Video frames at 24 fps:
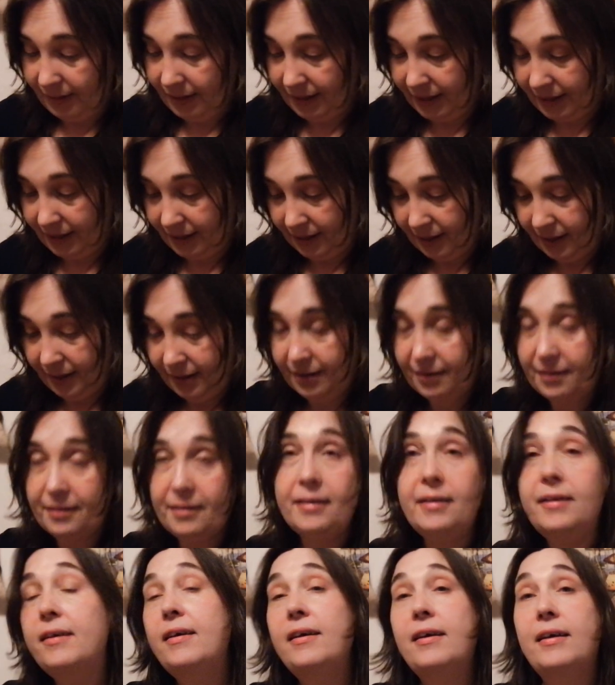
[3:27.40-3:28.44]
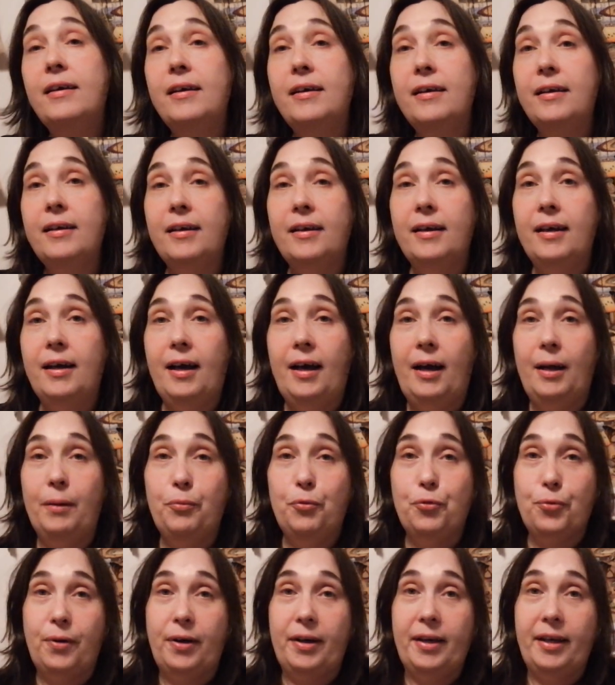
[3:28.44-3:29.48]
And I'm
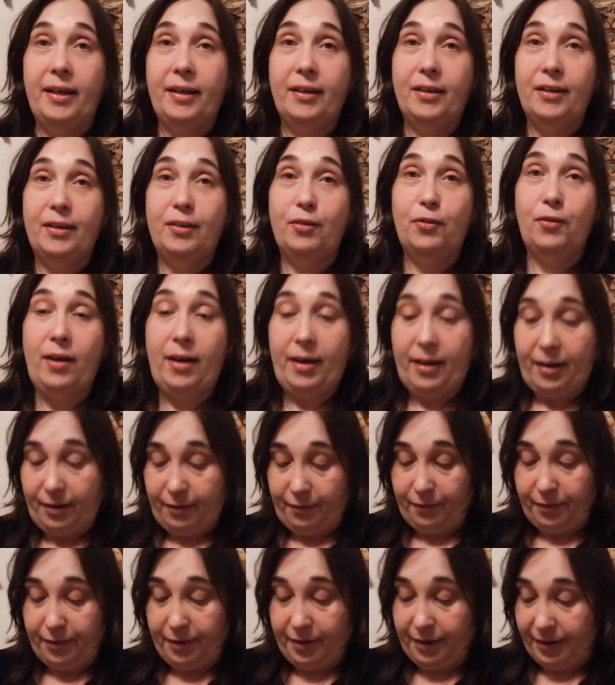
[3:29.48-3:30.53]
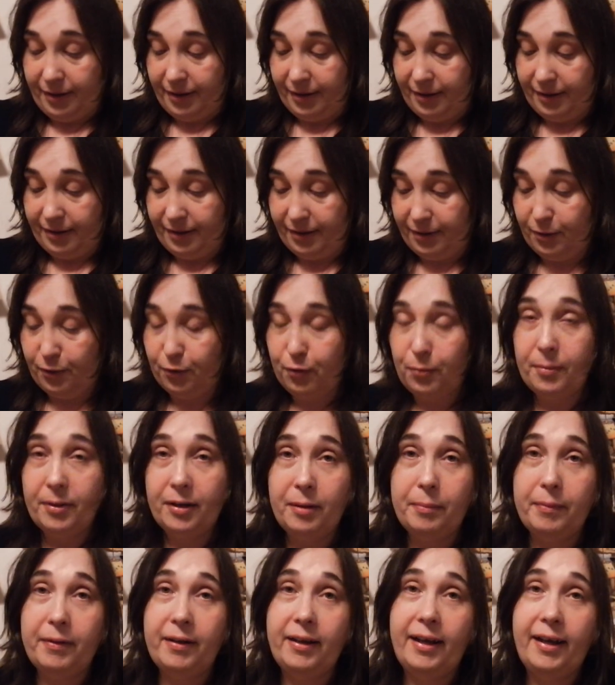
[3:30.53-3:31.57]
trying not to have too
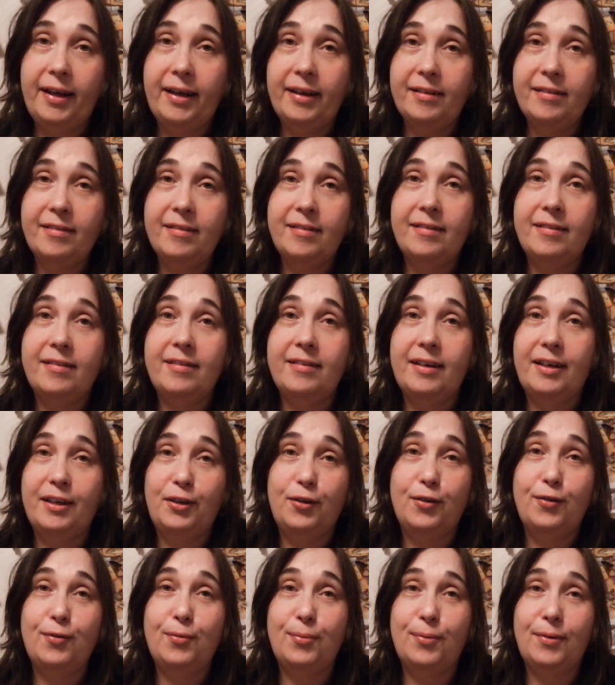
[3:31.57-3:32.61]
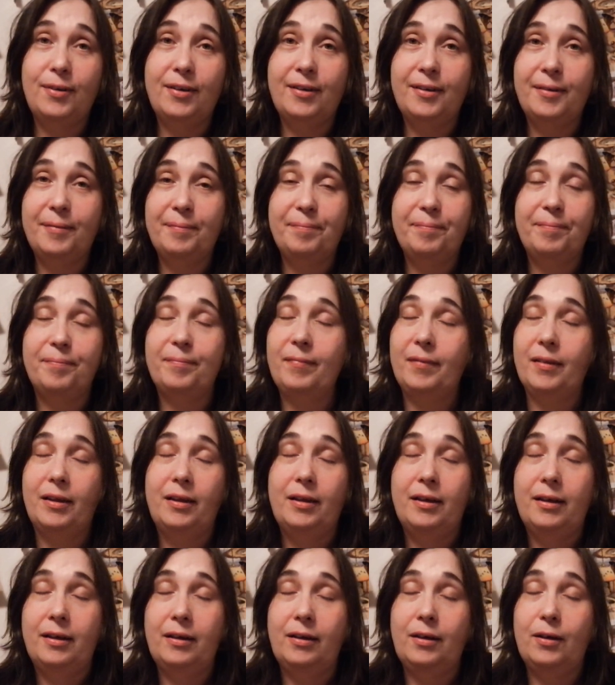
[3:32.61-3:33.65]
many plans. I just want to
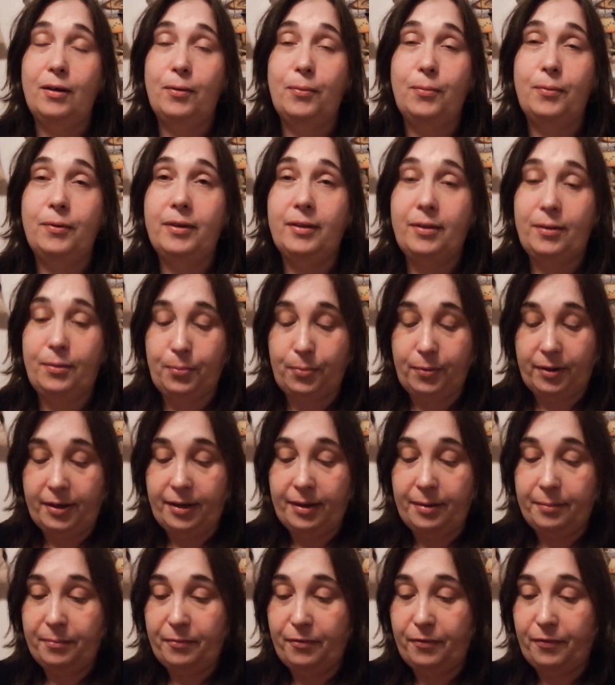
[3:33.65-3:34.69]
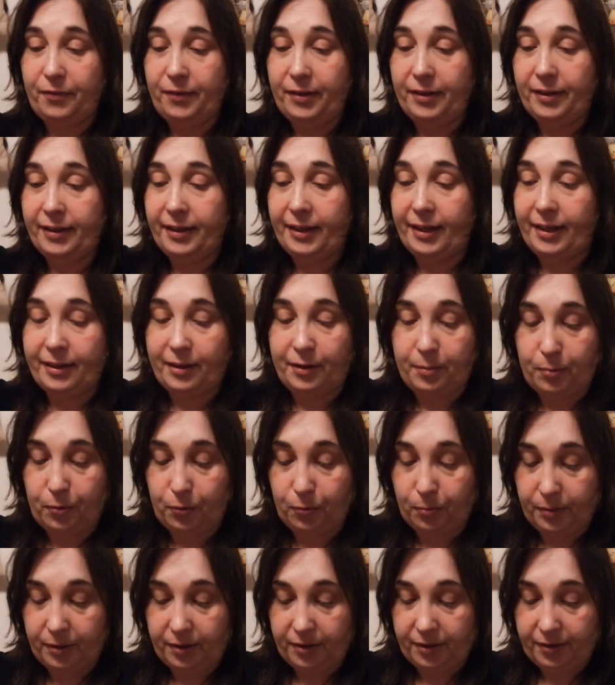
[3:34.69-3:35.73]
go with what I'm feeling at the
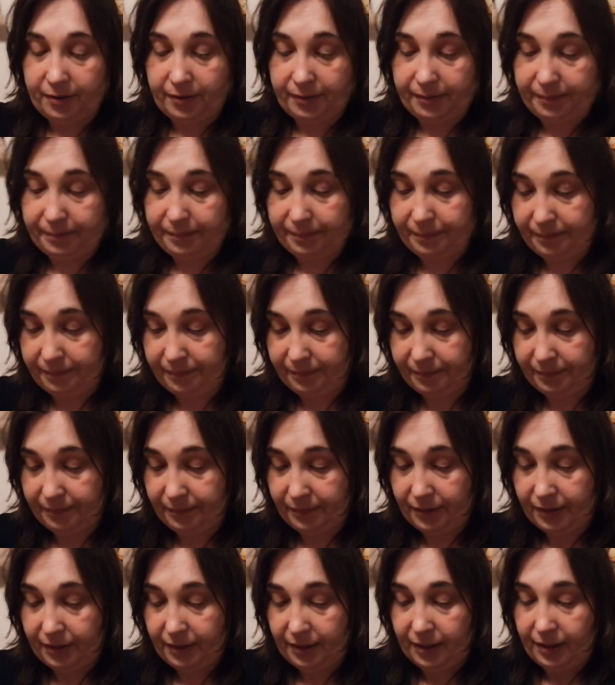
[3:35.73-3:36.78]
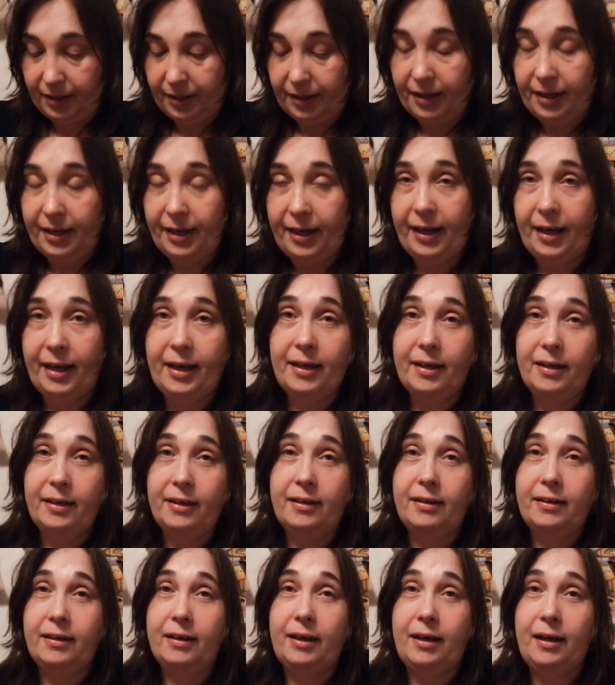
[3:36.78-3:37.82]
moment.
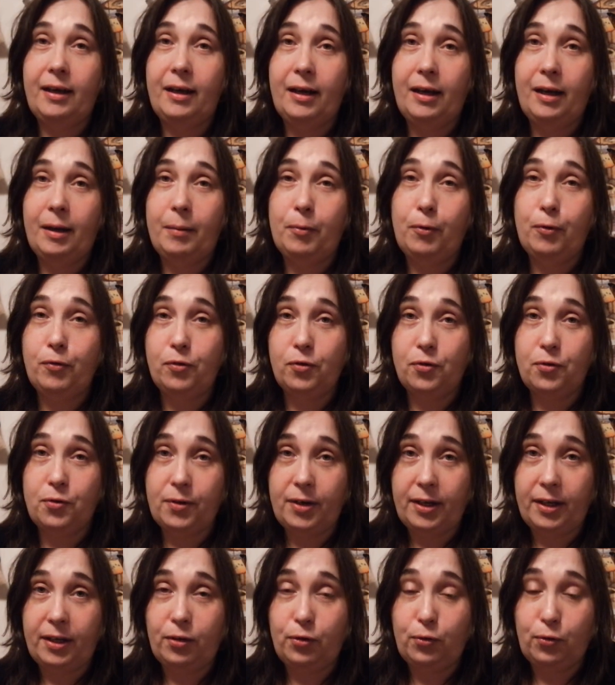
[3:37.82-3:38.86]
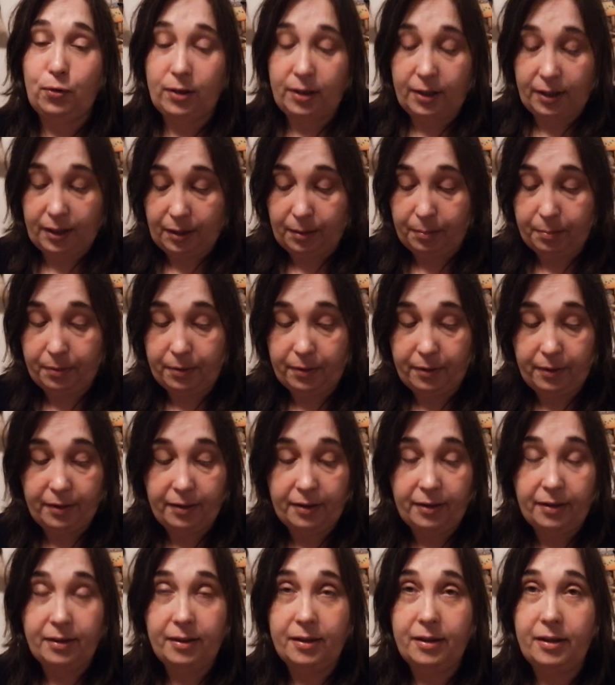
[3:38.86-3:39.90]
And I'm also trying to keep
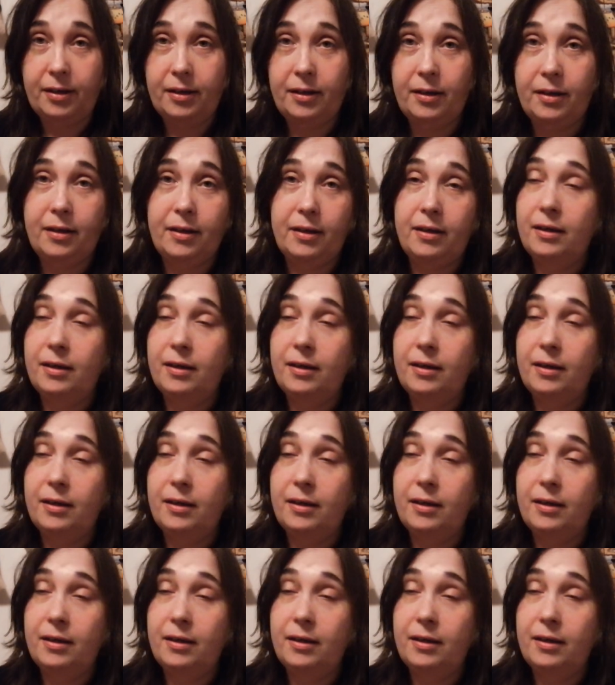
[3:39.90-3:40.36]
the